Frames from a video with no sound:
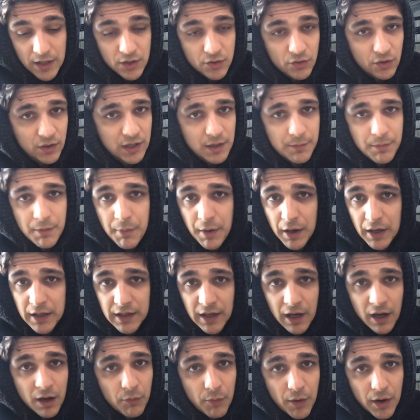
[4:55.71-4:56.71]
you're not going to be
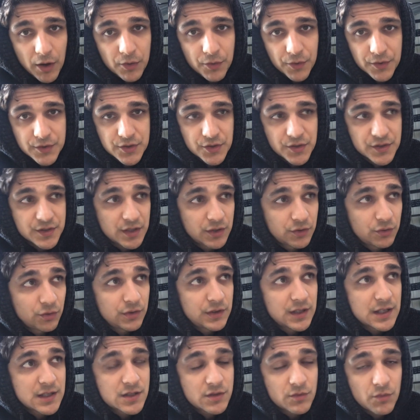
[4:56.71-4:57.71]
breaking any records because the
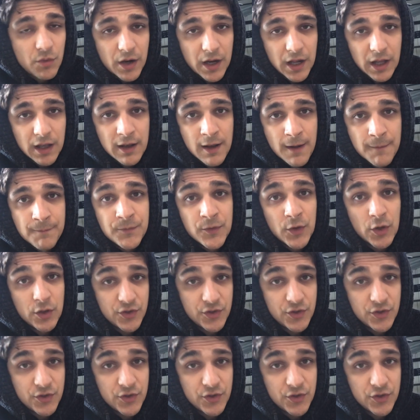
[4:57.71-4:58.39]
dude that's squatting